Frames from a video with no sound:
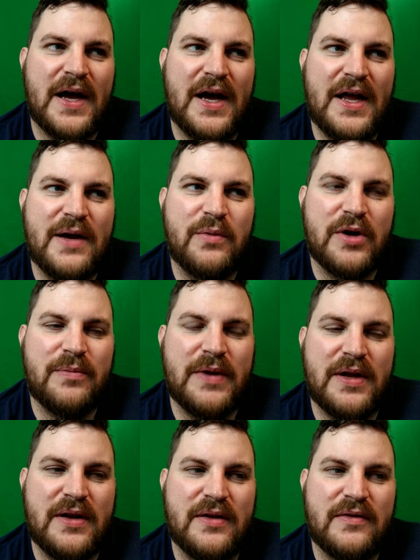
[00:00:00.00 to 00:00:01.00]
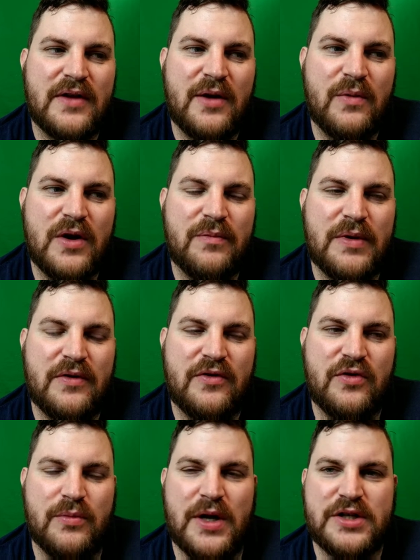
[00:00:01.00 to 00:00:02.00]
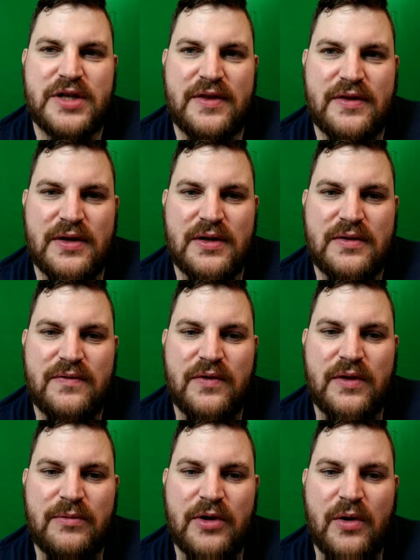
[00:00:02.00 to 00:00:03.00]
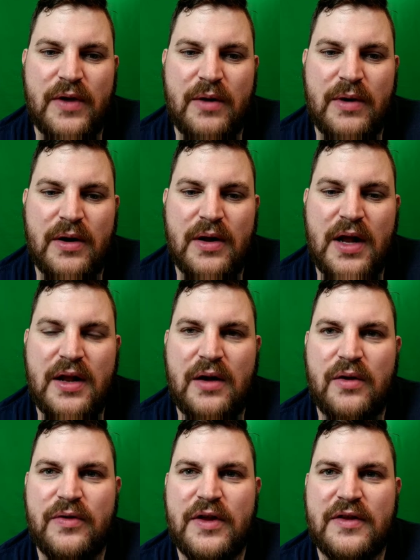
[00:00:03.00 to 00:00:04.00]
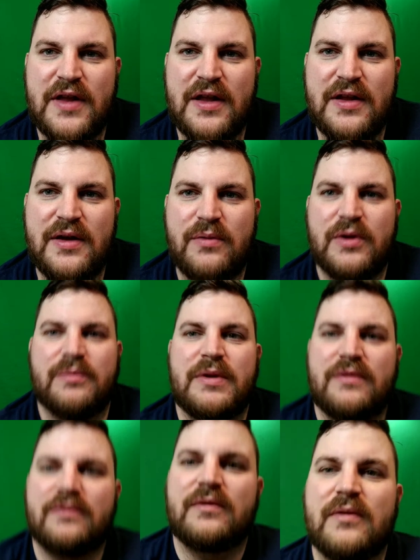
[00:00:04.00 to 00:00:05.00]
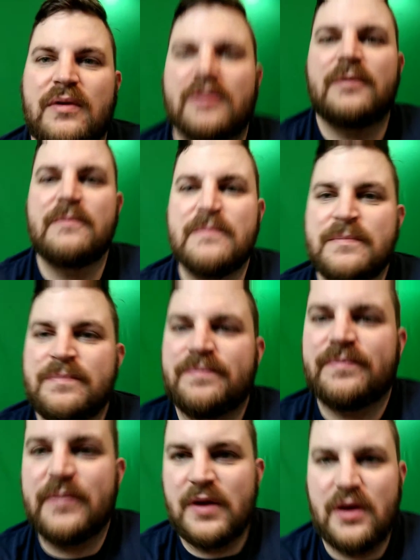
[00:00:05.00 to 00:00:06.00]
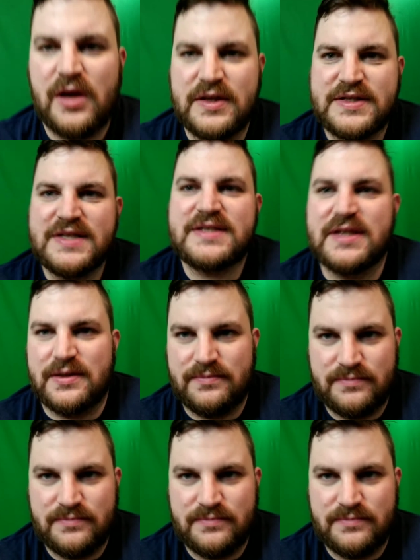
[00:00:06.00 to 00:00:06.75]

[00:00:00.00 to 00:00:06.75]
It would have been too much, I think, for them to go that route. I don't think that it would have been consistent